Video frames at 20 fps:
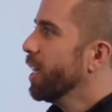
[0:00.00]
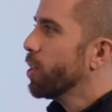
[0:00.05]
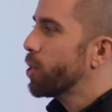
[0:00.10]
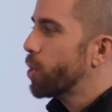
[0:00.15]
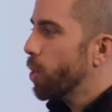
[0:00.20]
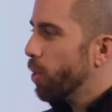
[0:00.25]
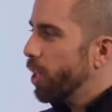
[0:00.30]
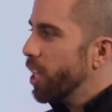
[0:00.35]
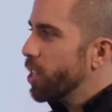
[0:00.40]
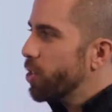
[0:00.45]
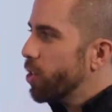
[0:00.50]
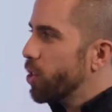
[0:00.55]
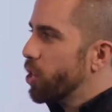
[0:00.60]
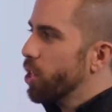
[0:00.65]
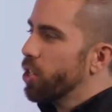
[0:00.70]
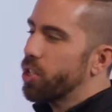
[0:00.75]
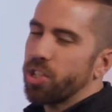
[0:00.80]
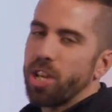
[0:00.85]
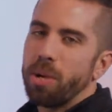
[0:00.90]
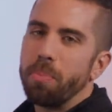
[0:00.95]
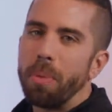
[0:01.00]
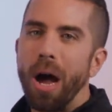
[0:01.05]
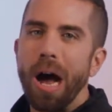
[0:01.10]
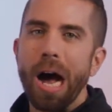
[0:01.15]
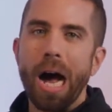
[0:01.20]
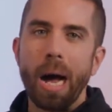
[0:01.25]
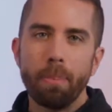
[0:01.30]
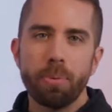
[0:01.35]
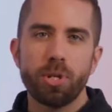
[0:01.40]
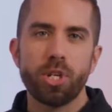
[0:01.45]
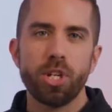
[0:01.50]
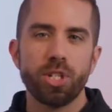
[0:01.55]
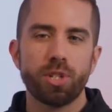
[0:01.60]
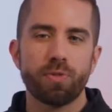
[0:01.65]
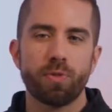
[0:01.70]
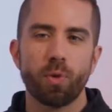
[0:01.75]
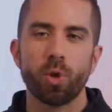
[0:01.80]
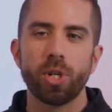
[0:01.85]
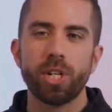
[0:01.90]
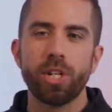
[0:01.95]
So these are just some options
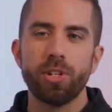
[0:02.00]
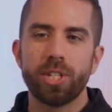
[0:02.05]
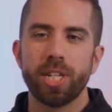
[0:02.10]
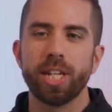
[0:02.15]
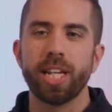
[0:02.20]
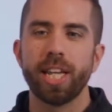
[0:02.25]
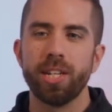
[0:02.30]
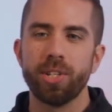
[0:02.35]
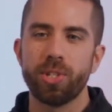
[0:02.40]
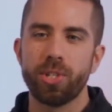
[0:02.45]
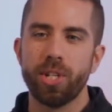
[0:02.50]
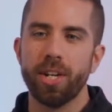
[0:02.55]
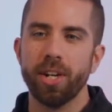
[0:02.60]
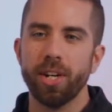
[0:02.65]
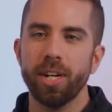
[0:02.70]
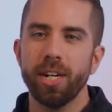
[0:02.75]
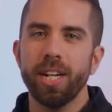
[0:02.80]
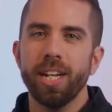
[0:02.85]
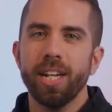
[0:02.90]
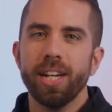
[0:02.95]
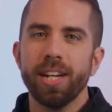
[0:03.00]
for you to consider.